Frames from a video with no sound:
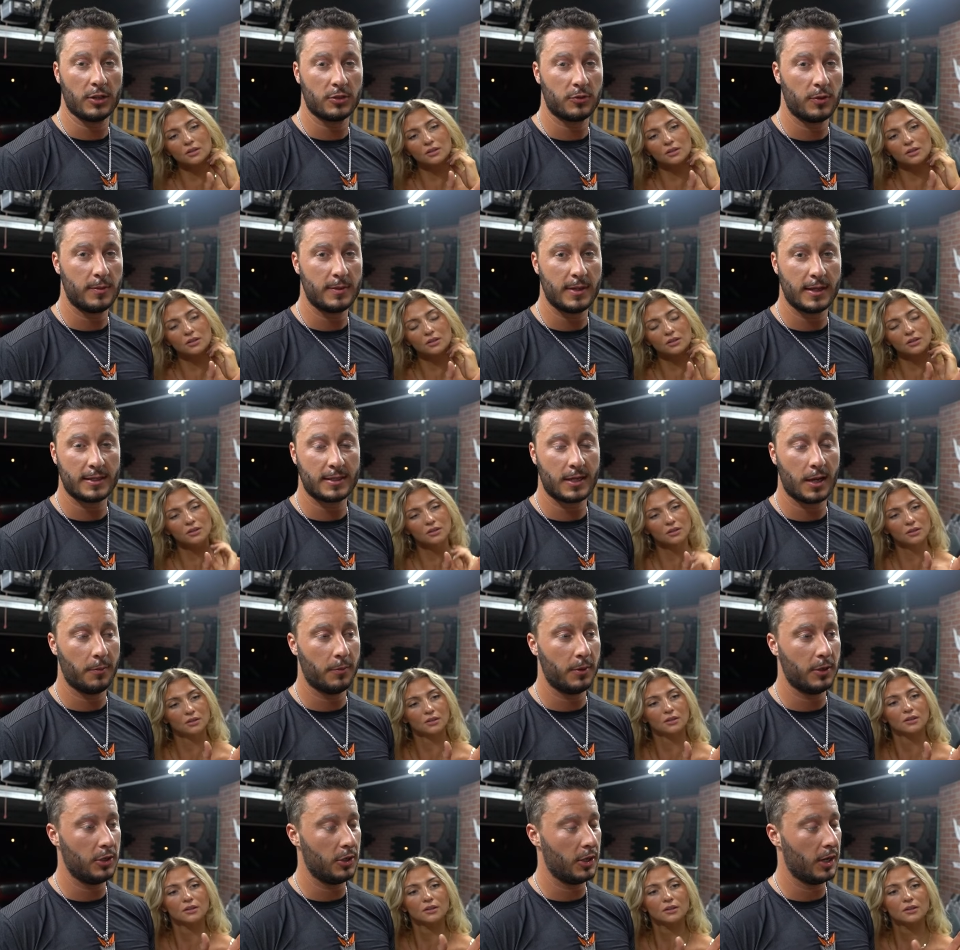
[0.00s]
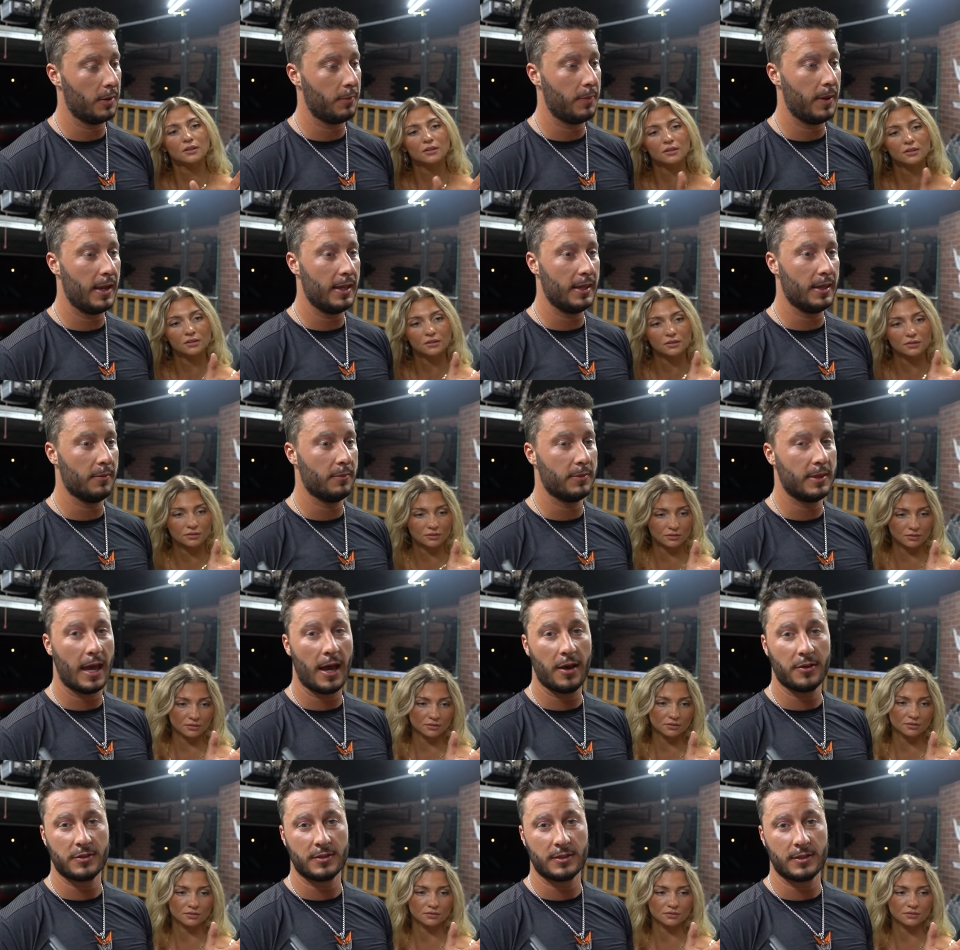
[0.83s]
Speaker 1: a sweepstakes company. You got to pay them
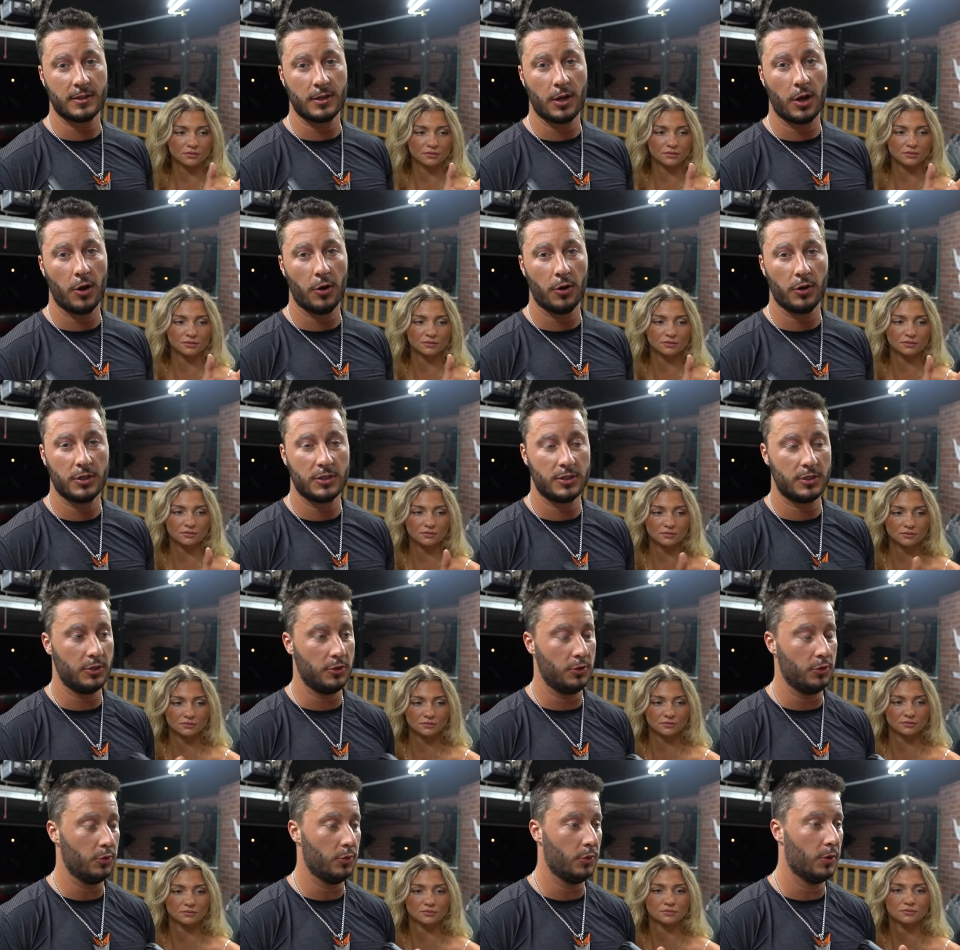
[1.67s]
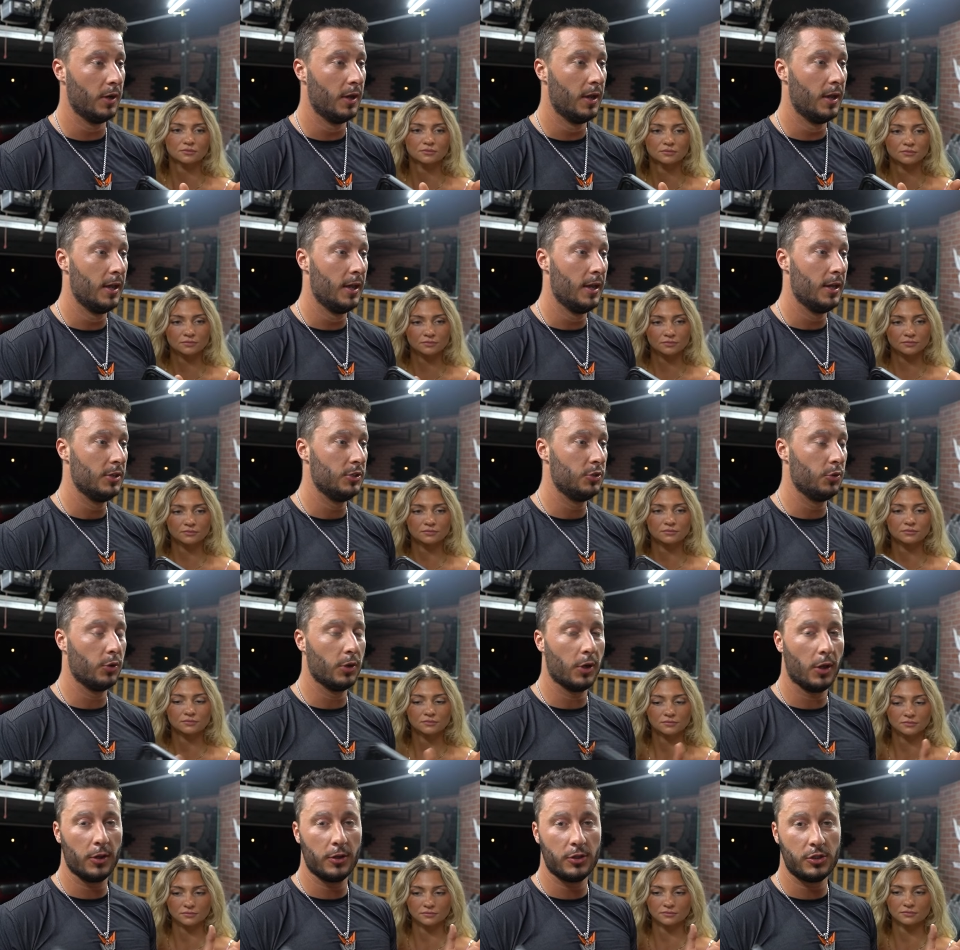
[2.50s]
thousands of dollars to do
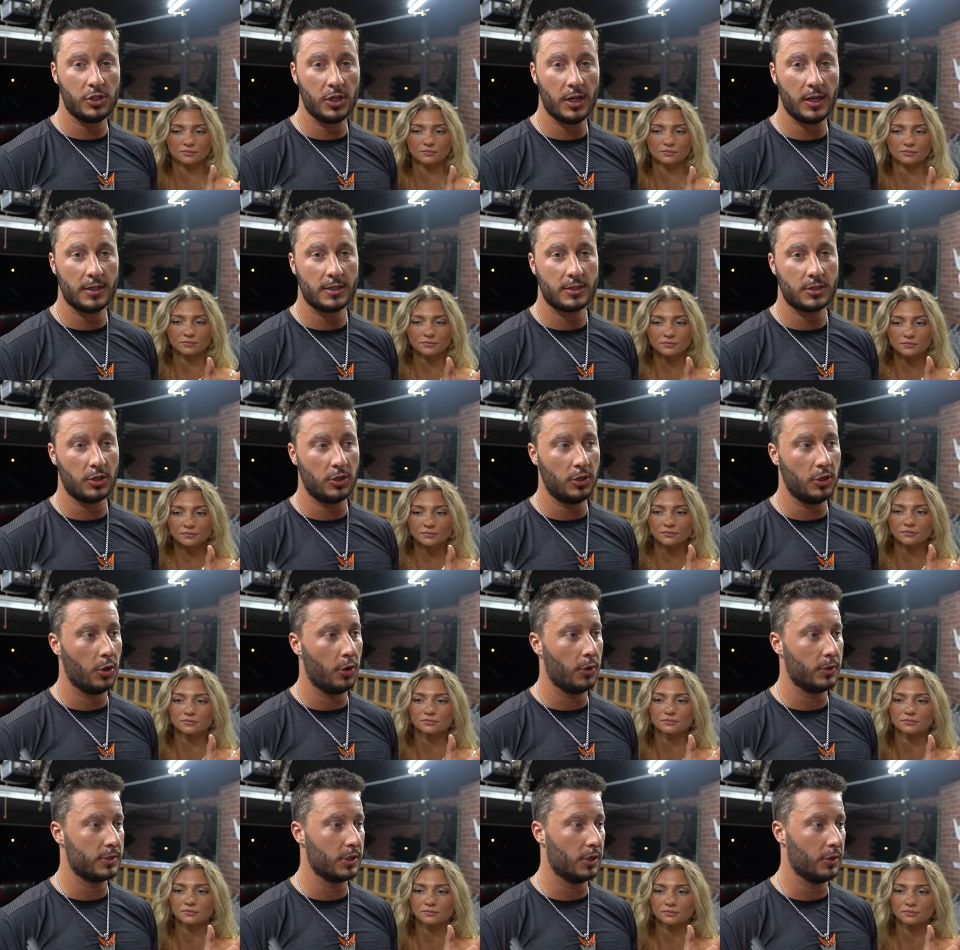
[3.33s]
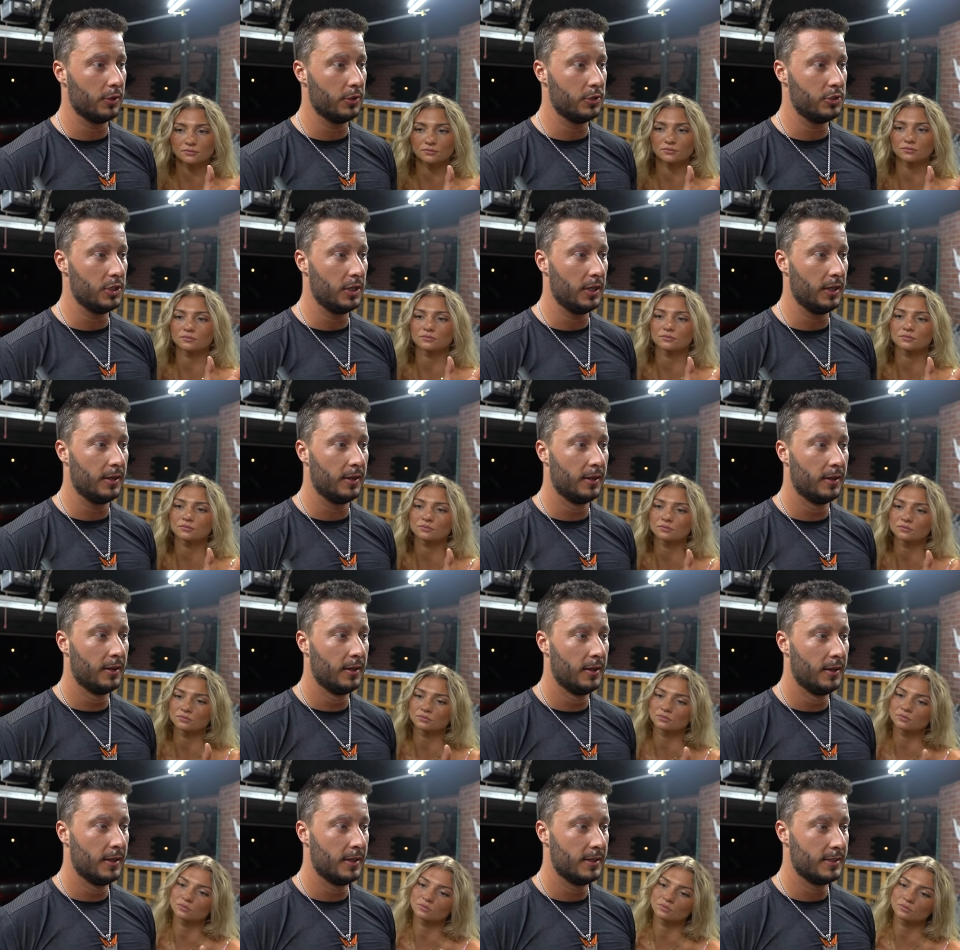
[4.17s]
it all legit, so you know it's all legit.
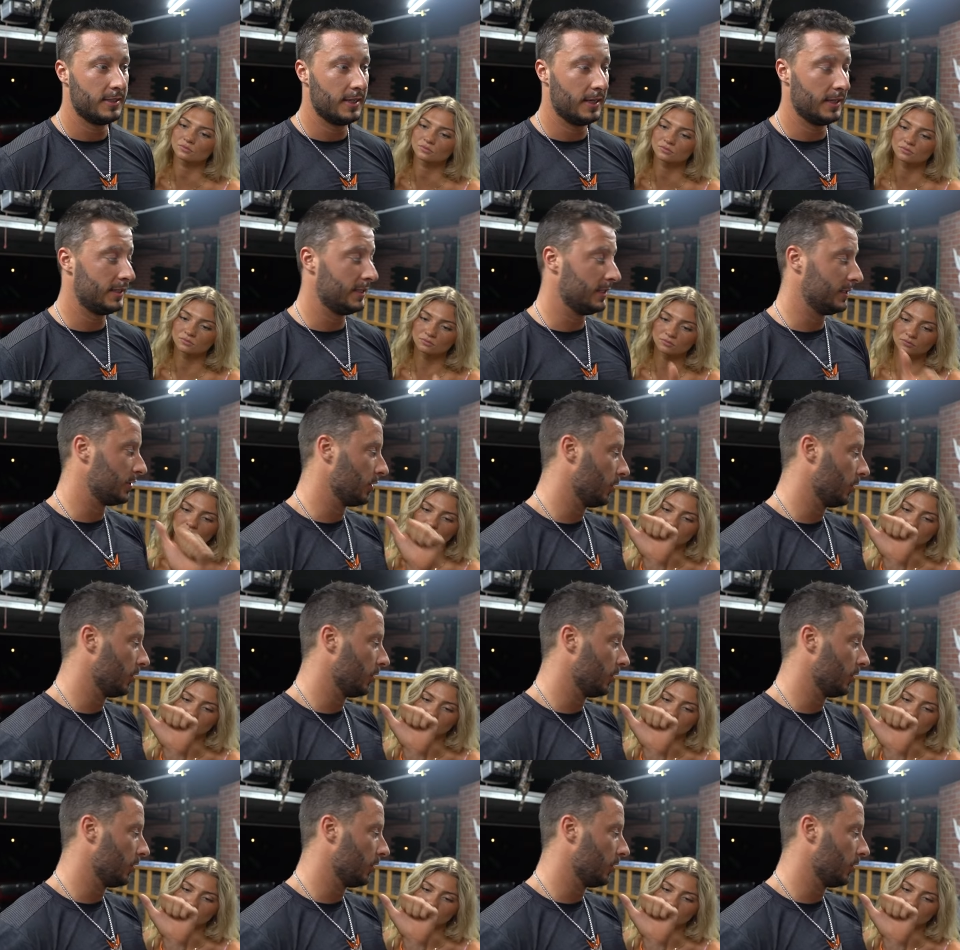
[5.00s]
Since this